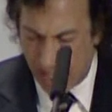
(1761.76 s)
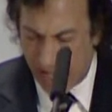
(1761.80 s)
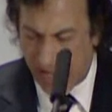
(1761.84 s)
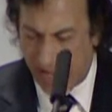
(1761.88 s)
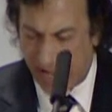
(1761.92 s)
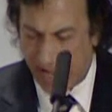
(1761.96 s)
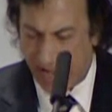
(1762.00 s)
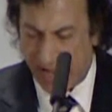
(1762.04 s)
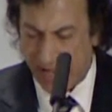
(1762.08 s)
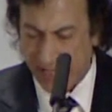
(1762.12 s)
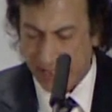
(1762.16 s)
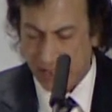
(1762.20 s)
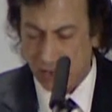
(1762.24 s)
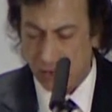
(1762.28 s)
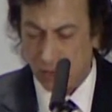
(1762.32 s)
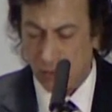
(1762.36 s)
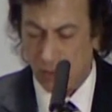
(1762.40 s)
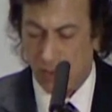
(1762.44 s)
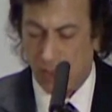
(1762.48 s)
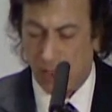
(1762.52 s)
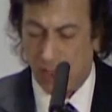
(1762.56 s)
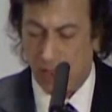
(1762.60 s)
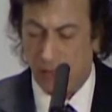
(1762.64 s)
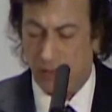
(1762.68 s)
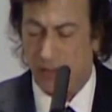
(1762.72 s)
and
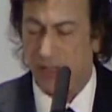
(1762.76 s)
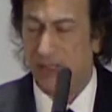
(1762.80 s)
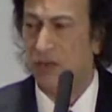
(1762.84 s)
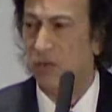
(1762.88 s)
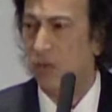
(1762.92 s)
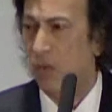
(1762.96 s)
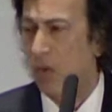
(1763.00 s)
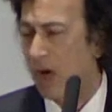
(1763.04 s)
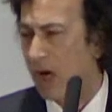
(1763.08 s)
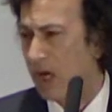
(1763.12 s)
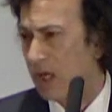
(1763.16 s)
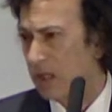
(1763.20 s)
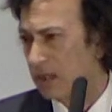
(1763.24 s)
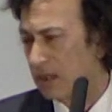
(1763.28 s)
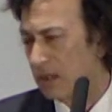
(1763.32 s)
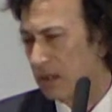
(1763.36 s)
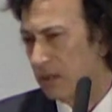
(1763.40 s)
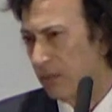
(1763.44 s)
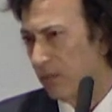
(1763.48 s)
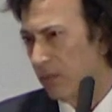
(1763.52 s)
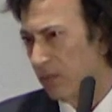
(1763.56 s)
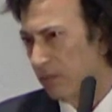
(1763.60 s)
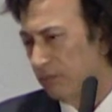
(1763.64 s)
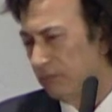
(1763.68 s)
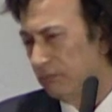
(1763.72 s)
this was
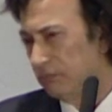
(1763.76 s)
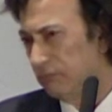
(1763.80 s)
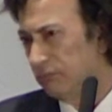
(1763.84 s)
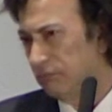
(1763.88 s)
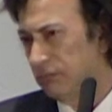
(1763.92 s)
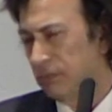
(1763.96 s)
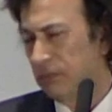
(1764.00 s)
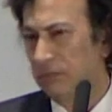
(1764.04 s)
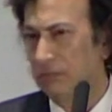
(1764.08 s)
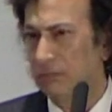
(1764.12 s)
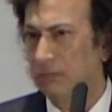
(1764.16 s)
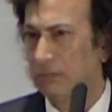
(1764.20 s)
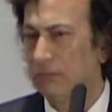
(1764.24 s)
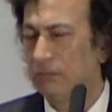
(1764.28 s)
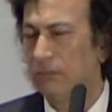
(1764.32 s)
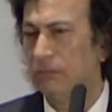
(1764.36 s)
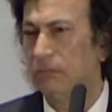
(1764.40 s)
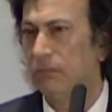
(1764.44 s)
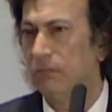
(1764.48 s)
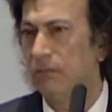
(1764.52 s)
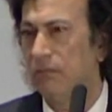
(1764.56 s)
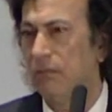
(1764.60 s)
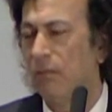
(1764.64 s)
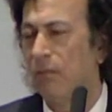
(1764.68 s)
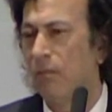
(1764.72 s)

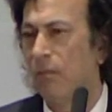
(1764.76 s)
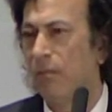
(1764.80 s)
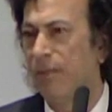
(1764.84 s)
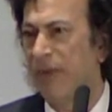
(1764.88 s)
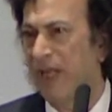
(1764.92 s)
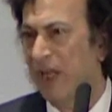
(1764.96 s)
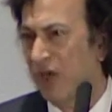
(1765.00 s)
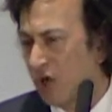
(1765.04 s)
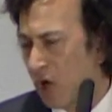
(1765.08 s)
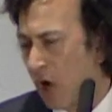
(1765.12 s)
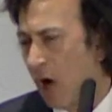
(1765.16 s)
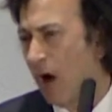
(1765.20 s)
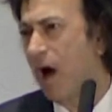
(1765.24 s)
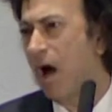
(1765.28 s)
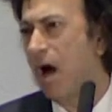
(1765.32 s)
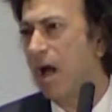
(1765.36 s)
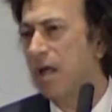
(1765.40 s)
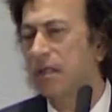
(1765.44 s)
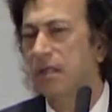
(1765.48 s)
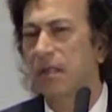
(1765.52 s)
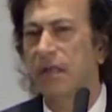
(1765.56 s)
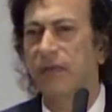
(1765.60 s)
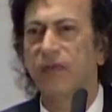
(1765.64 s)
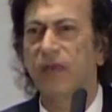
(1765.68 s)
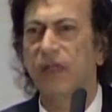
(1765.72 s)

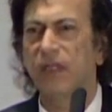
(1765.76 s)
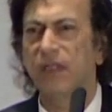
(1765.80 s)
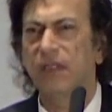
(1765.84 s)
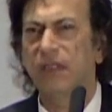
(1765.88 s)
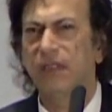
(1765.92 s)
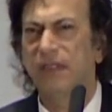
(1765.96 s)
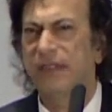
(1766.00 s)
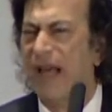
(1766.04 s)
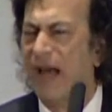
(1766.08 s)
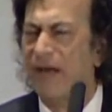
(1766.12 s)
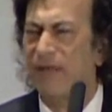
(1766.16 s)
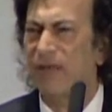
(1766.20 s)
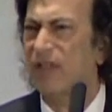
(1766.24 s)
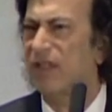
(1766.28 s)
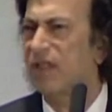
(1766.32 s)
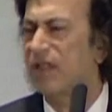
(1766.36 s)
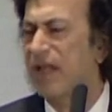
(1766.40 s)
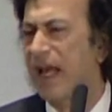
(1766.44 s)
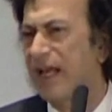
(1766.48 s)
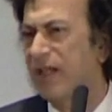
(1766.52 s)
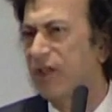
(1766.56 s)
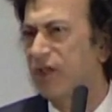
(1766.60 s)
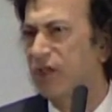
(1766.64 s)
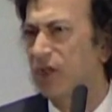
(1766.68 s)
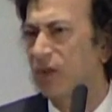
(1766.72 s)
because of the
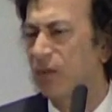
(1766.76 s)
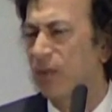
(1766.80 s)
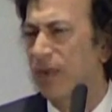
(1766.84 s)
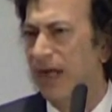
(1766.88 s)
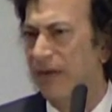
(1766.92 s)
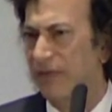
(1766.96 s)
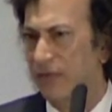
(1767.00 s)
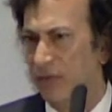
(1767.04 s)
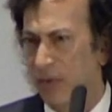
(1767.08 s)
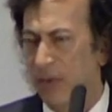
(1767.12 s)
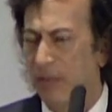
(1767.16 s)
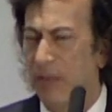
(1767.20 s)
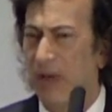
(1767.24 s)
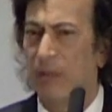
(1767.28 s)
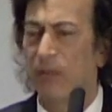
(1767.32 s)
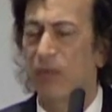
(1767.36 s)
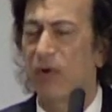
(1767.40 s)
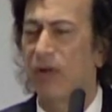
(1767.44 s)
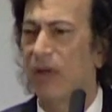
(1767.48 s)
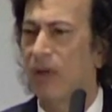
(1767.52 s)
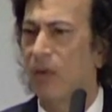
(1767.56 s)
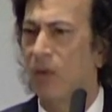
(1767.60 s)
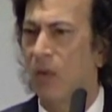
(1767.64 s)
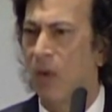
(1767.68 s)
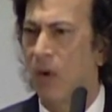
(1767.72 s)
devastation. We have to
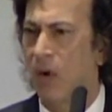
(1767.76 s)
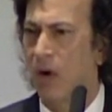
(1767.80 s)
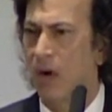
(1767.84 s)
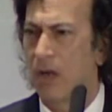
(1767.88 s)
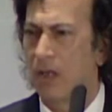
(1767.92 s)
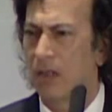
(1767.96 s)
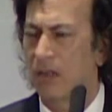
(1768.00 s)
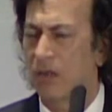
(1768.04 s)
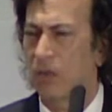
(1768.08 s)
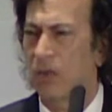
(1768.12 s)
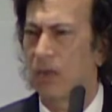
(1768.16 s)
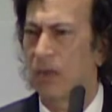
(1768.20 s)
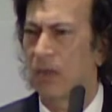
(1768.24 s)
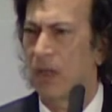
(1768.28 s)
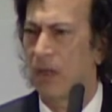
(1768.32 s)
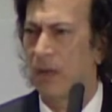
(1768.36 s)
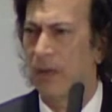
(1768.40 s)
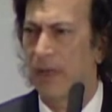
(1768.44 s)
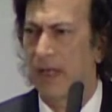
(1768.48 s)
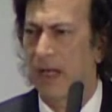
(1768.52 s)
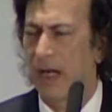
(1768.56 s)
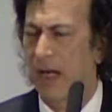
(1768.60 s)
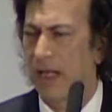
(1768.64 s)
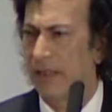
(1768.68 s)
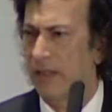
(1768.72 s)
remember that wars were
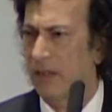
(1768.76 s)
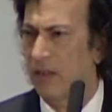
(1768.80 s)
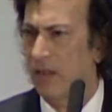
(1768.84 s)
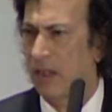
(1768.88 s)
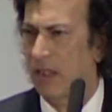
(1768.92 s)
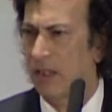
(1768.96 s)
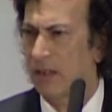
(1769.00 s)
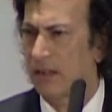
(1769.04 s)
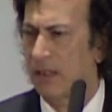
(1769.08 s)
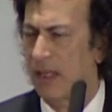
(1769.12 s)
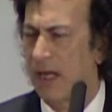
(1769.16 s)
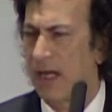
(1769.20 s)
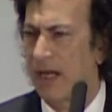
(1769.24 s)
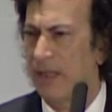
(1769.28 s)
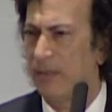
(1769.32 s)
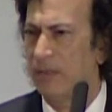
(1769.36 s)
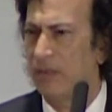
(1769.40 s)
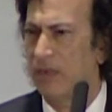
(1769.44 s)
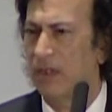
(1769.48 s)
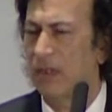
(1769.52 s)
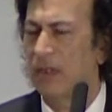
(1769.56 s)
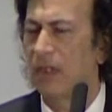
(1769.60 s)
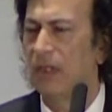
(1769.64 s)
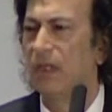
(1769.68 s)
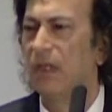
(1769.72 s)
going on at all
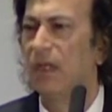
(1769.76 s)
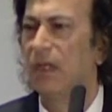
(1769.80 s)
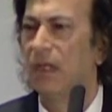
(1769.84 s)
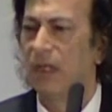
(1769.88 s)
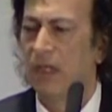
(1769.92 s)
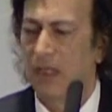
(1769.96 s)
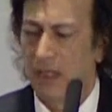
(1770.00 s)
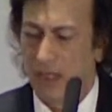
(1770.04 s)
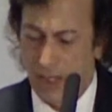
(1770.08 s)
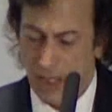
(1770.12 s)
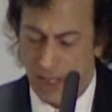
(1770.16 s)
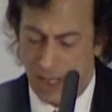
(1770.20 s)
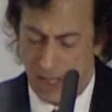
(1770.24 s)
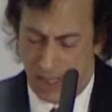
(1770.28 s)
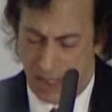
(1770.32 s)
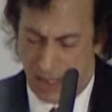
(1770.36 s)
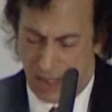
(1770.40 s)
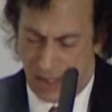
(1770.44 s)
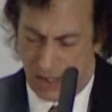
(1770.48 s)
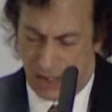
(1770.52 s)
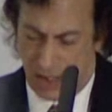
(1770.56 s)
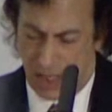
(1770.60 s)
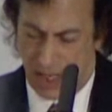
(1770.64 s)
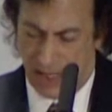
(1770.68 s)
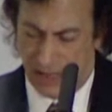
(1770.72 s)
times,
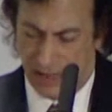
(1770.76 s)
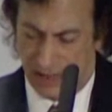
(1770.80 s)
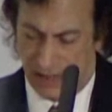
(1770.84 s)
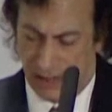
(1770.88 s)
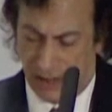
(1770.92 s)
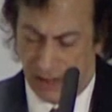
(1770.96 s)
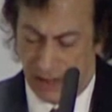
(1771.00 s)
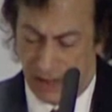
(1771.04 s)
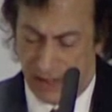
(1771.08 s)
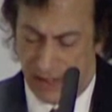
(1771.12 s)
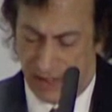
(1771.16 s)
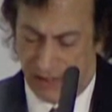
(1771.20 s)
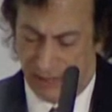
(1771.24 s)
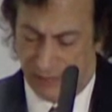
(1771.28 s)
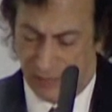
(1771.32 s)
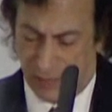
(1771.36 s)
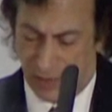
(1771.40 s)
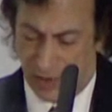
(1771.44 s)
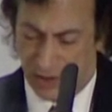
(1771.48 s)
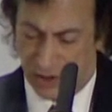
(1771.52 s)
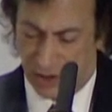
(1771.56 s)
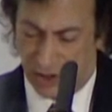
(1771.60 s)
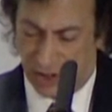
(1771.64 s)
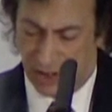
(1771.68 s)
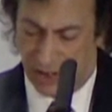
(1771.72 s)
constantly,
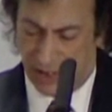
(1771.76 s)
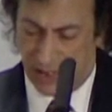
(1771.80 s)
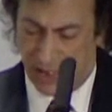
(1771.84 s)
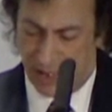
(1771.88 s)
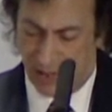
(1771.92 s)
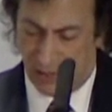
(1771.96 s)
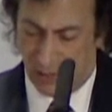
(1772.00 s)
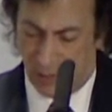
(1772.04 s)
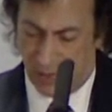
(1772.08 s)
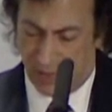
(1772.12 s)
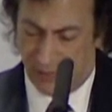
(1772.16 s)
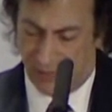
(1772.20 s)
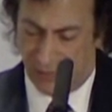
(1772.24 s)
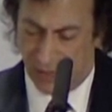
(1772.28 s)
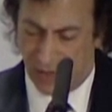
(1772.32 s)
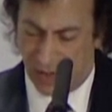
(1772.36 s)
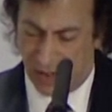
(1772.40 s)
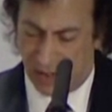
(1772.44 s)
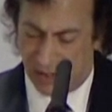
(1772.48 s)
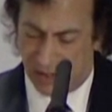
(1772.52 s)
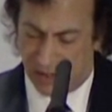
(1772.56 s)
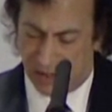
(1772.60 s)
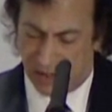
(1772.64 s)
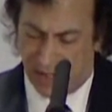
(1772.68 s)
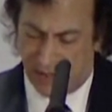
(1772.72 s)
unfortunately, and we've heard
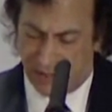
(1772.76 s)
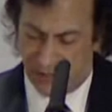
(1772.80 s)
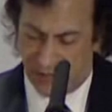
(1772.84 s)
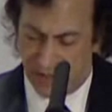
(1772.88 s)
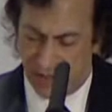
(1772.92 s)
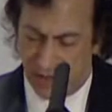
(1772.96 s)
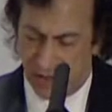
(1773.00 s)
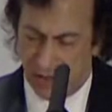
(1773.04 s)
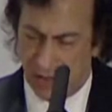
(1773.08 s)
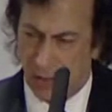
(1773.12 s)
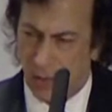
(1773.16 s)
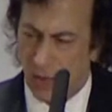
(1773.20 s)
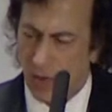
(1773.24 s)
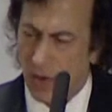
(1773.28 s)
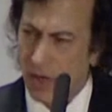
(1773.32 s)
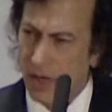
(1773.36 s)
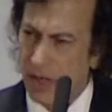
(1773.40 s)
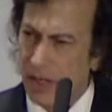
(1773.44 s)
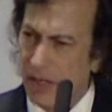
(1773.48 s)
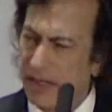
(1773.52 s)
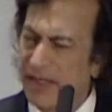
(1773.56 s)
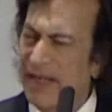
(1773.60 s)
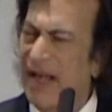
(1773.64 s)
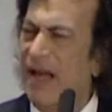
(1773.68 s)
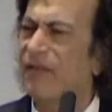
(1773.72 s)
of the 7-Year War.
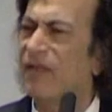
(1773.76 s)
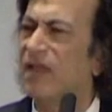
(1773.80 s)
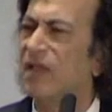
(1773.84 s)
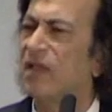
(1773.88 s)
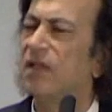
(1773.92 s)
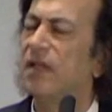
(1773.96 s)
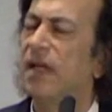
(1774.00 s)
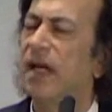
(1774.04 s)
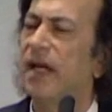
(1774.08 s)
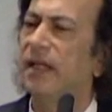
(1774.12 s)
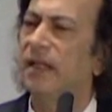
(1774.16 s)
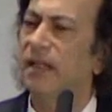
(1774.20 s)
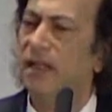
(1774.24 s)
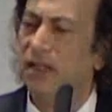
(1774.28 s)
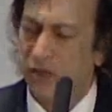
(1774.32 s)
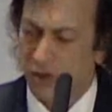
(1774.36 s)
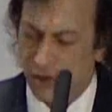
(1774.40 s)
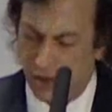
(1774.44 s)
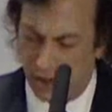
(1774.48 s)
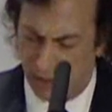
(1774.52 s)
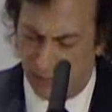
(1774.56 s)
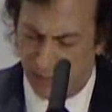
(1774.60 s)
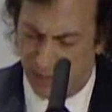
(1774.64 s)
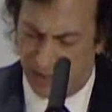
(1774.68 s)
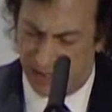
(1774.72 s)
It devastated
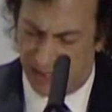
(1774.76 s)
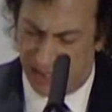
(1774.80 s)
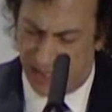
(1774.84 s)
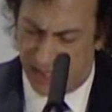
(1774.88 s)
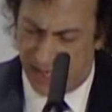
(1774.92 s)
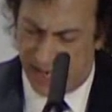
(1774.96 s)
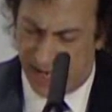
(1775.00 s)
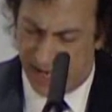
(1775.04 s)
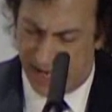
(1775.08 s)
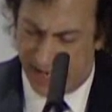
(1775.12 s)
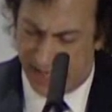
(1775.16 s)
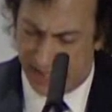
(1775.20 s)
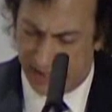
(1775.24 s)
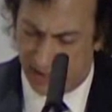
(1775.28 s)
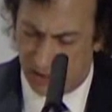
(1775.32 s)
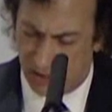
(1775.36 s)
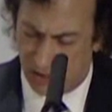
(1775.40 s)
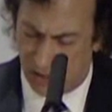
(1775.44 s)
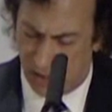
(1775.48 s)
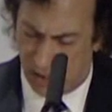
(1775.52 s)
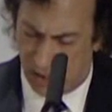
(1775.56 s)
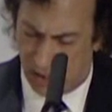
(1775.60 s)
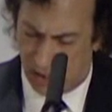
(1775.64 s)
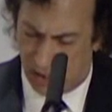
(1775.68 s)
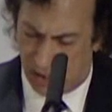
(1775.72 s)
Germany, and
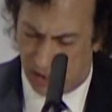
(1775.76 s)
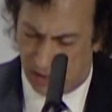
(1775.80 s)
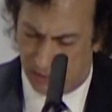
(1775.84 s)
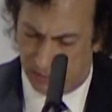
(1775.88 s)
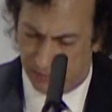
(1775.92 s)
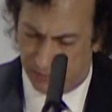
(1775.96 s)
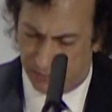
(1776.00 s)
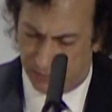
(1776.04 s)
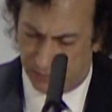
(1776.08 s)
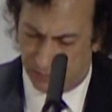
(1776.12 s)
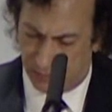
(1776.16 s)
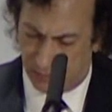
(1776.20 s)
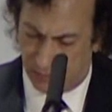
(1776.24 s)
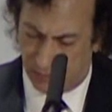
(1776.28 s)
the